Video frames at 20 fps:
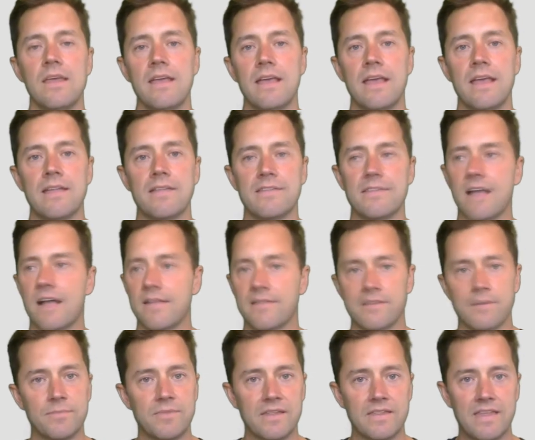It's not
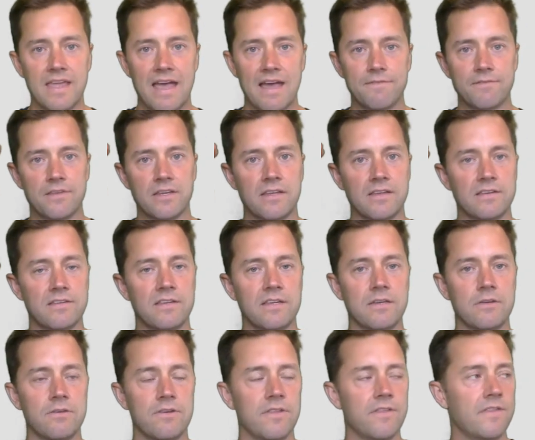something they have to
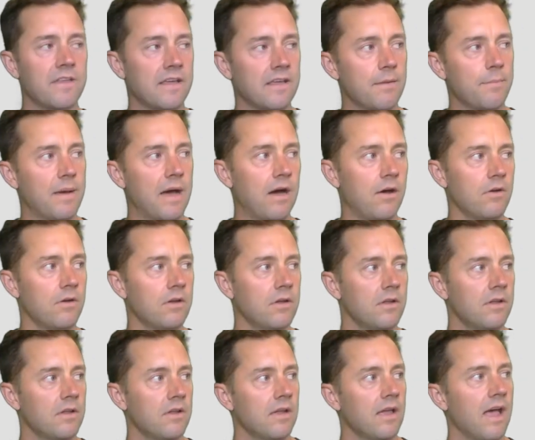continue to think about
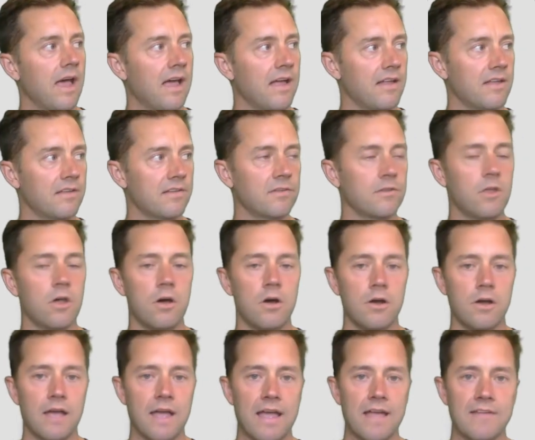as
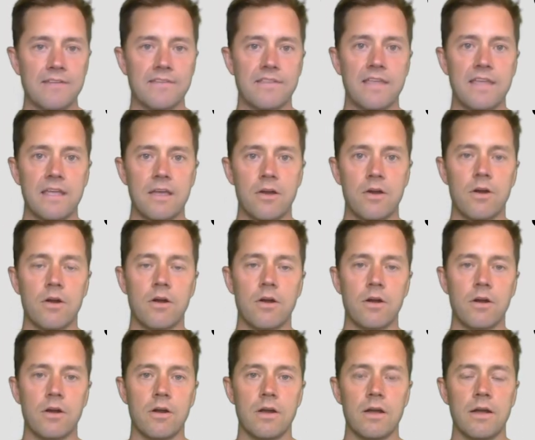long as they
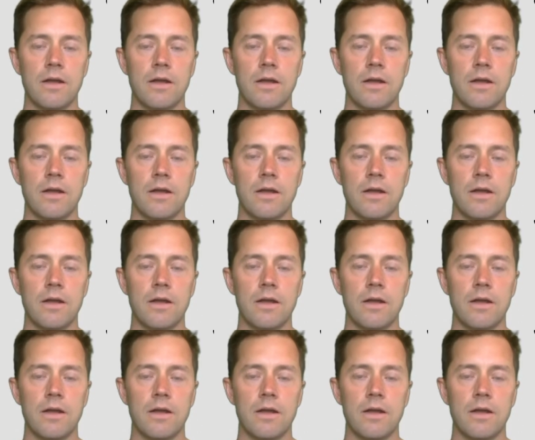are,